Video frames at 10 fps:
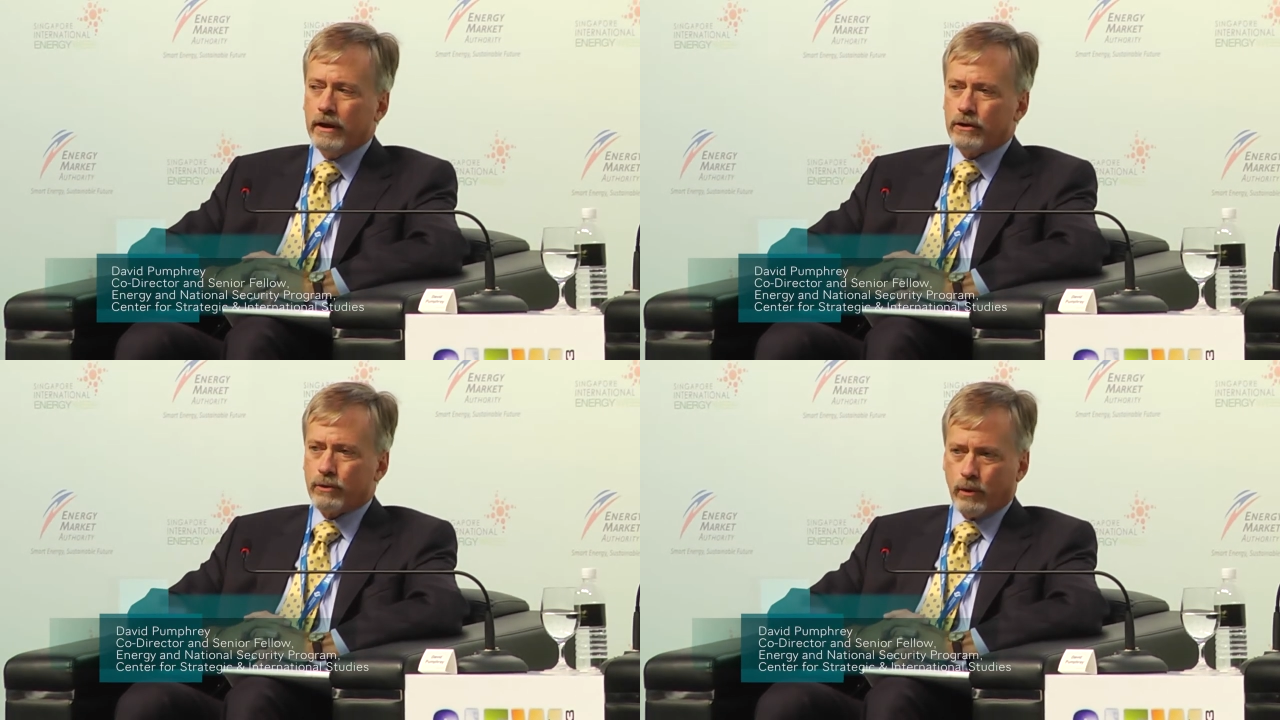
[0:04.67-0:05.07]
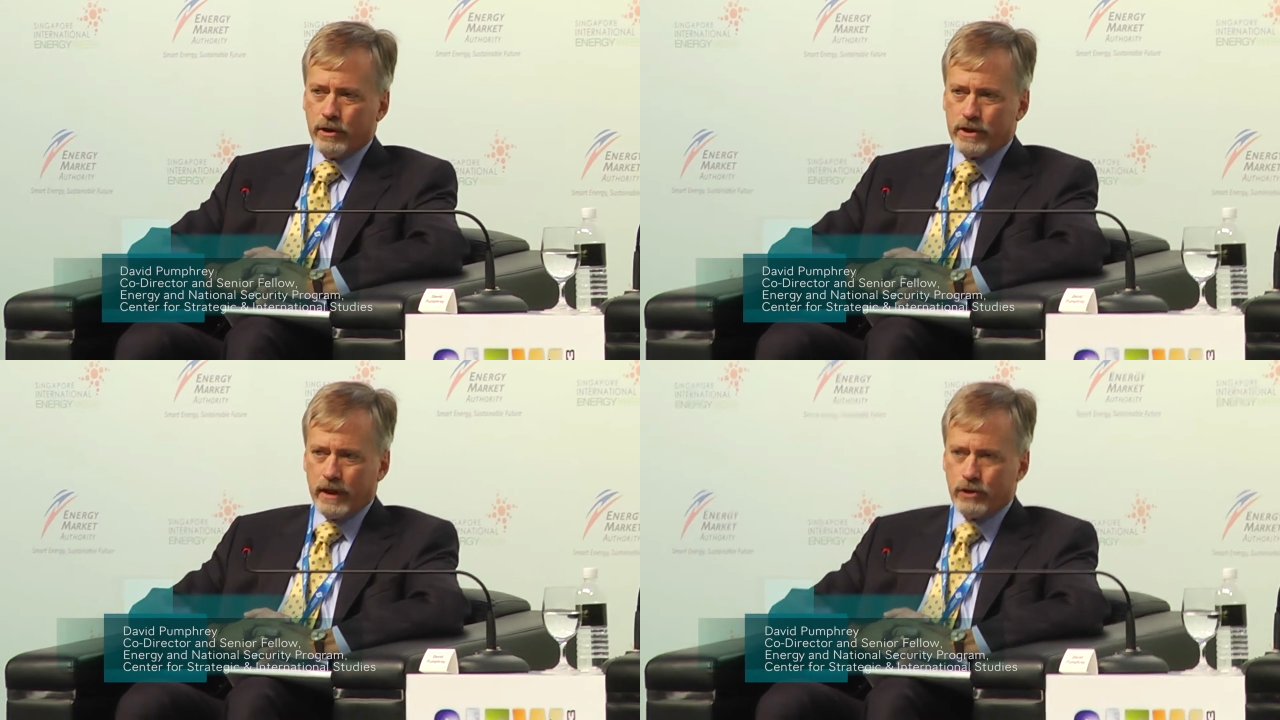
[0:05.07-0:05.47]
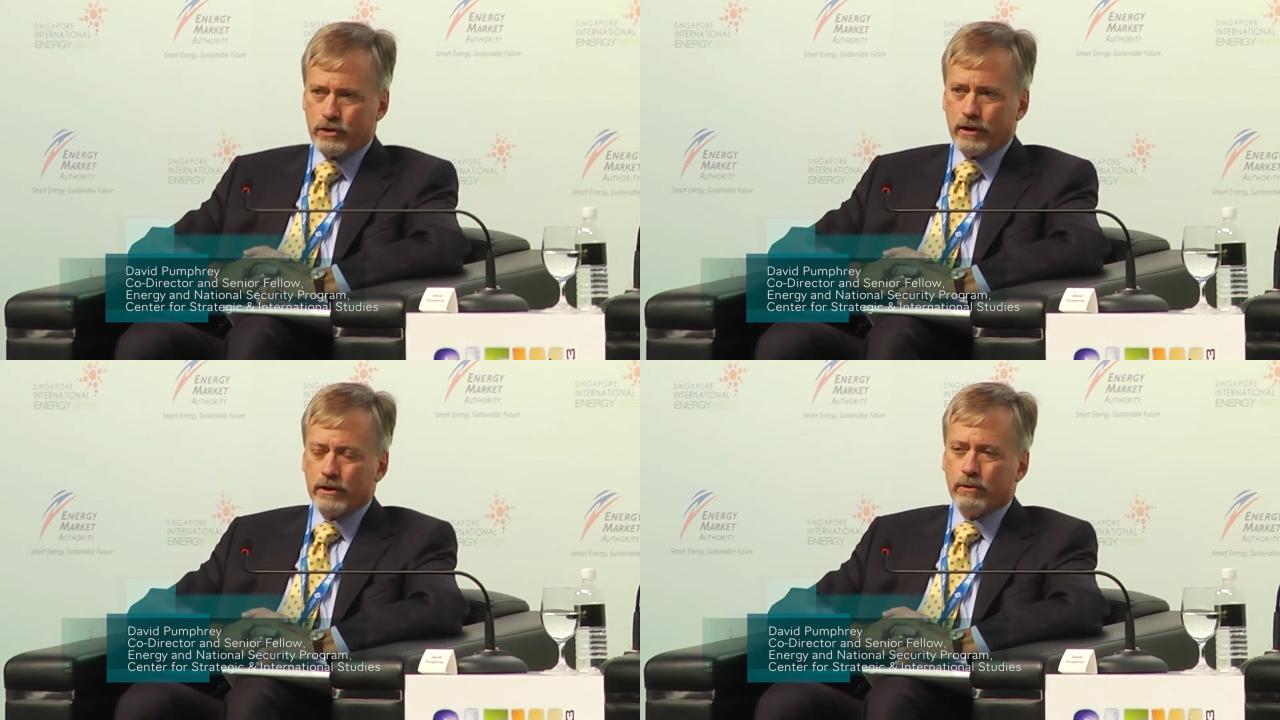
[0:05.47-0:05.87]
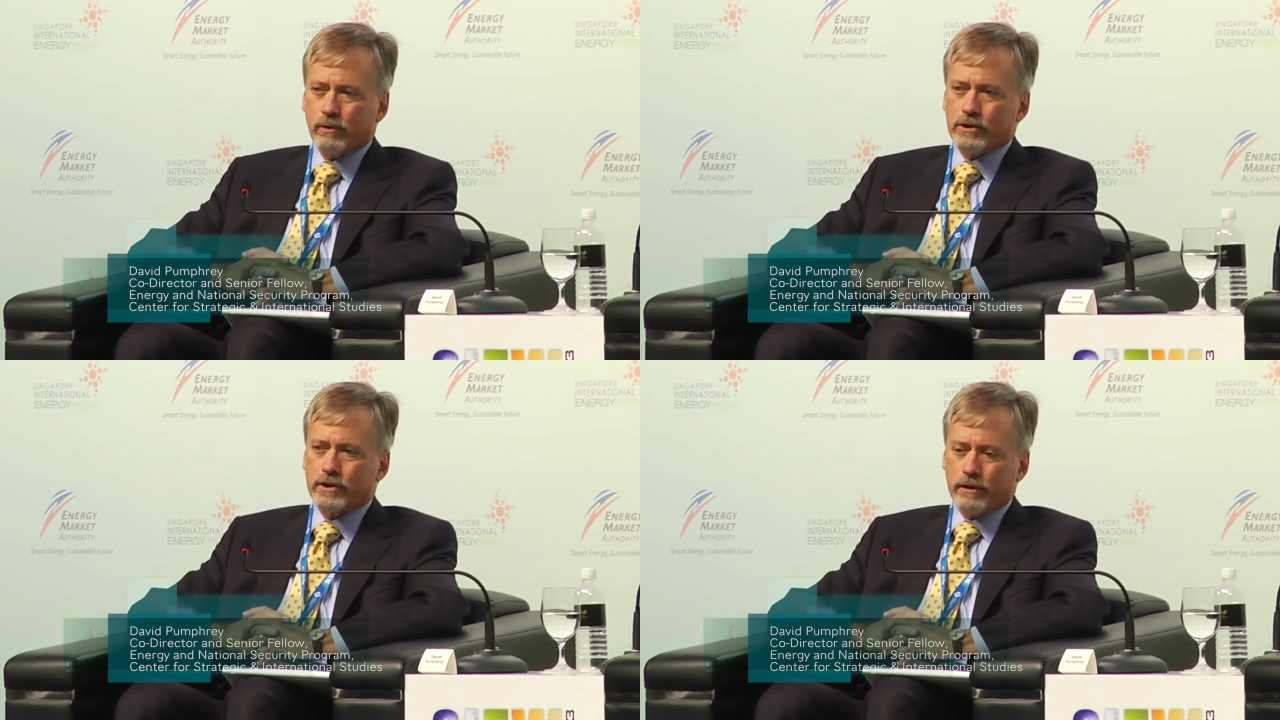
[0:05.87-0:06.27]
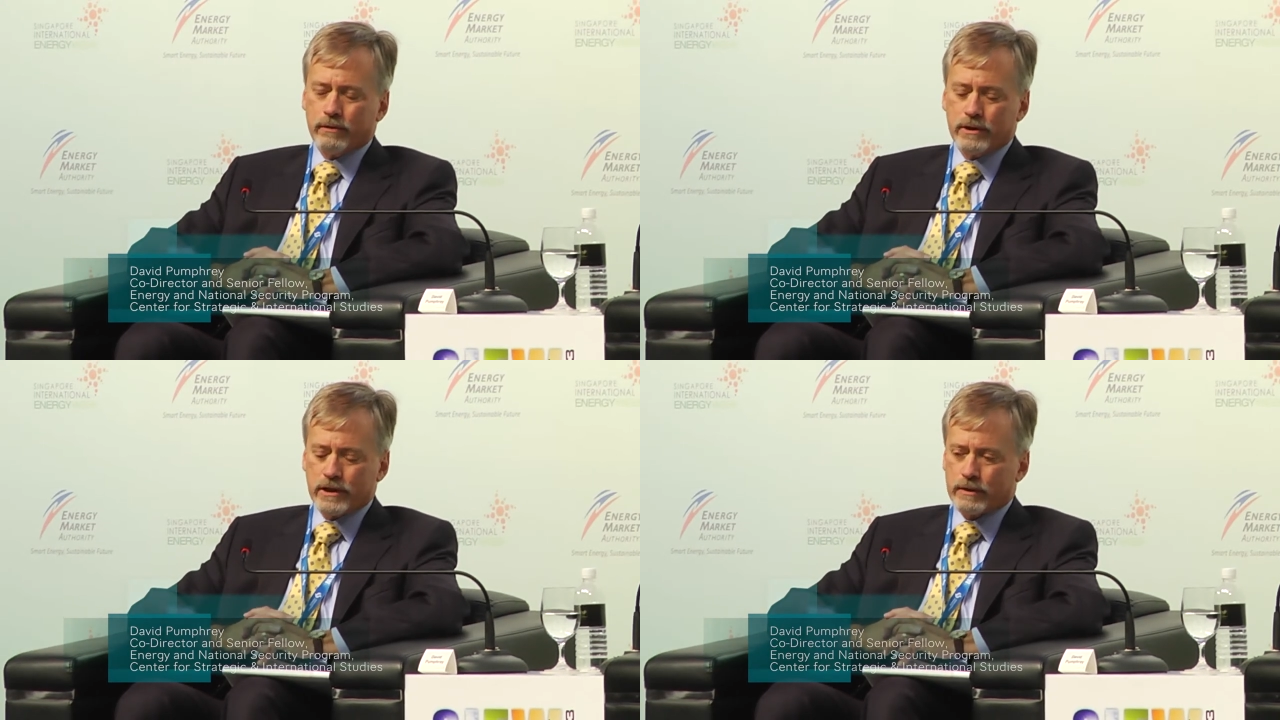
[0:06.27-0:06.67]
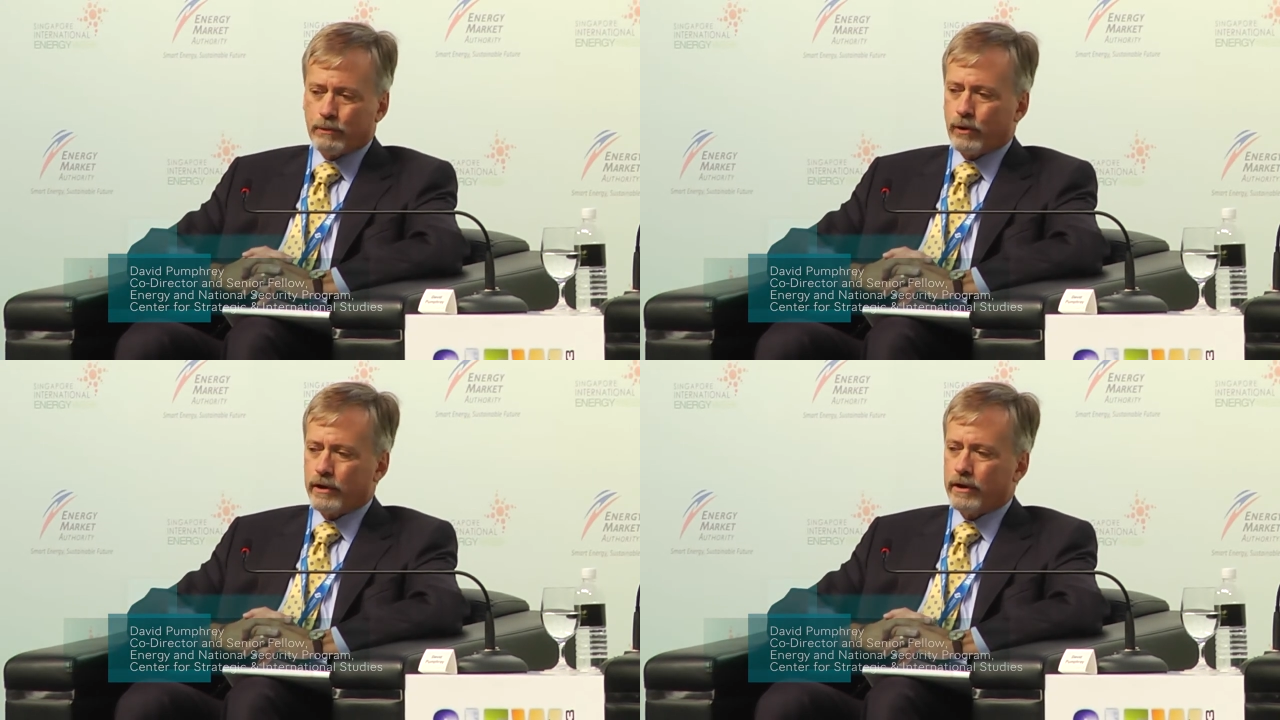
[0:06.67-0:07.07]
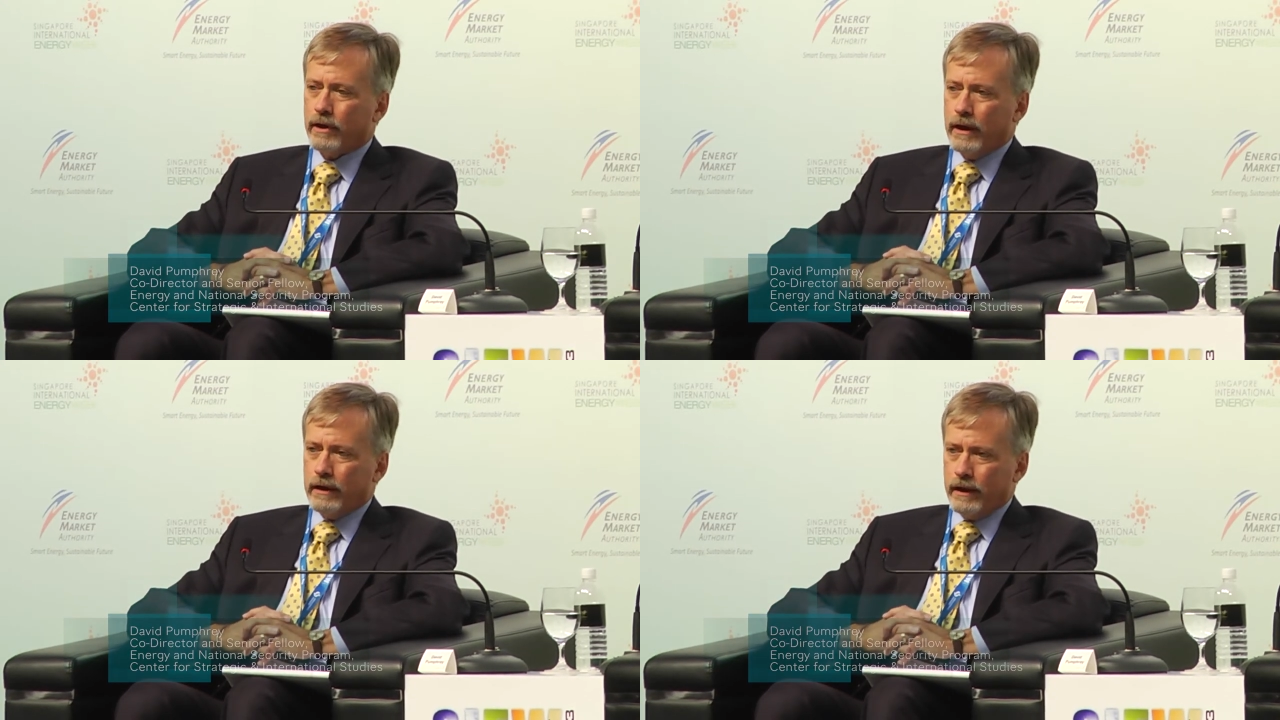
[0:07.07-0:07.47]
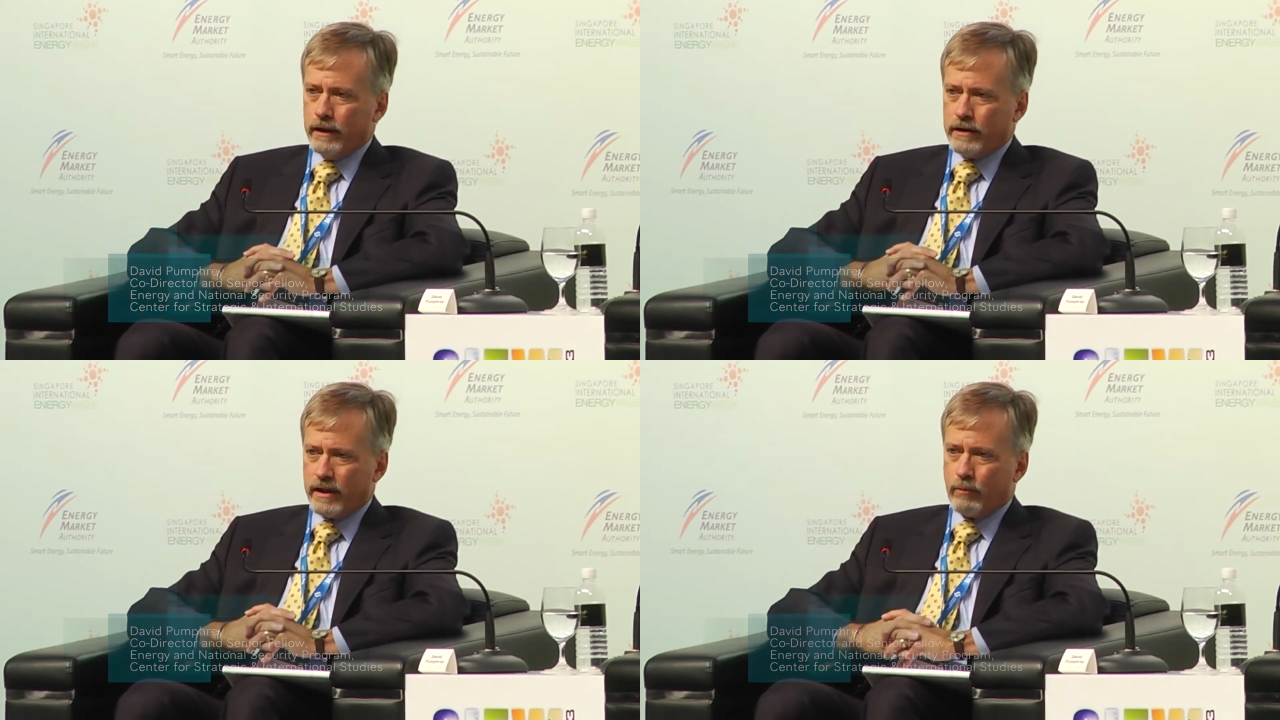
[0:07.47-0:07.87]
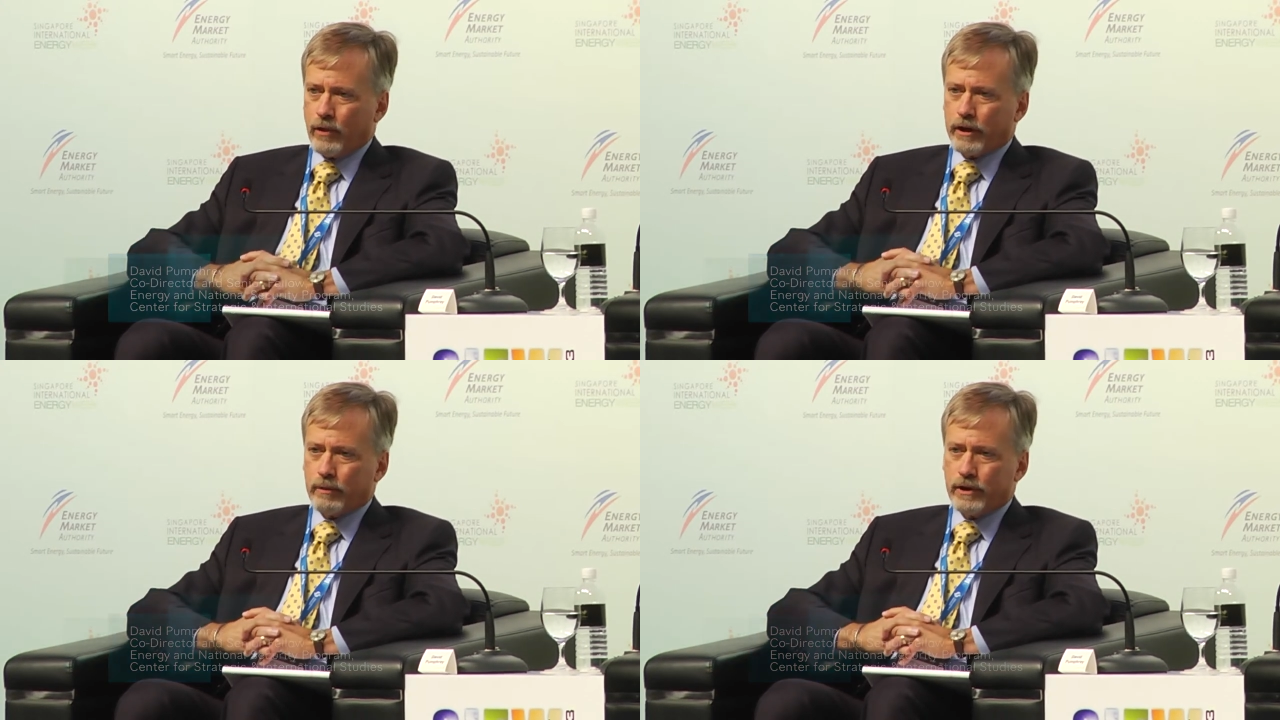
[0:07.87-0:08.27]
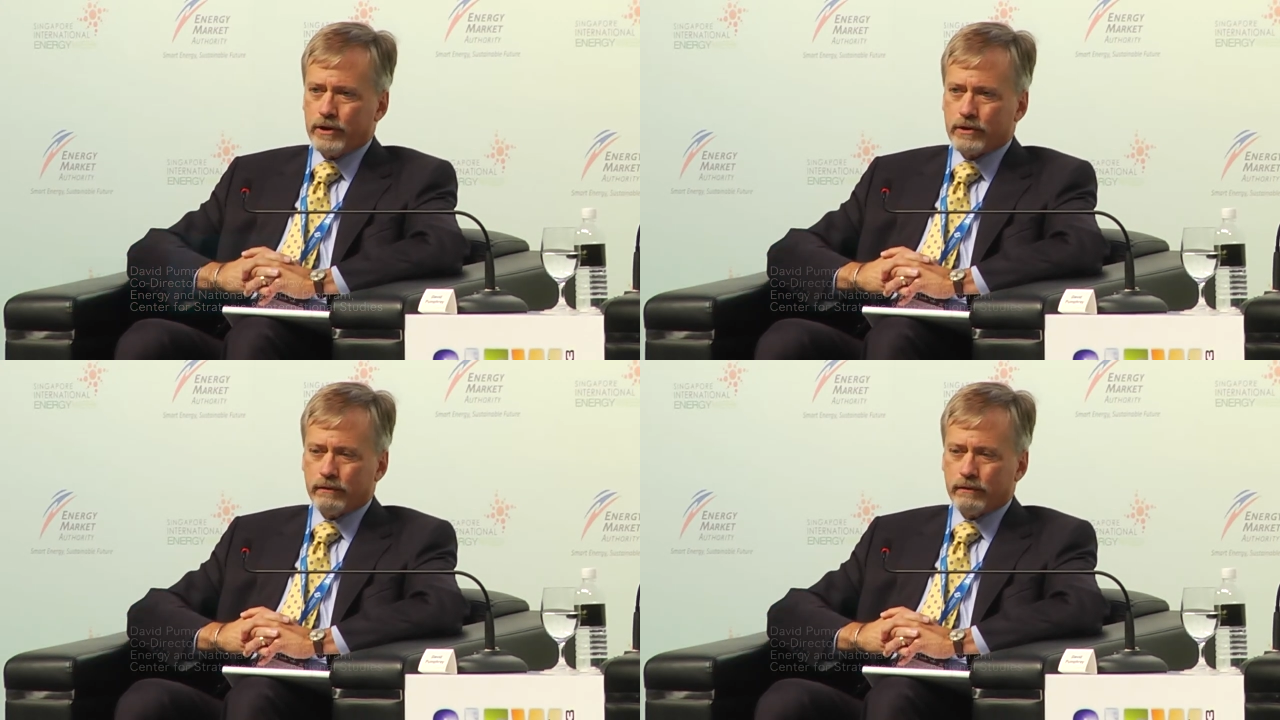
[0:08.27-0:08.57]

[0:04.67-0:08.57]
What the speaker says: towards Asia, towards countries exporting into that marketplace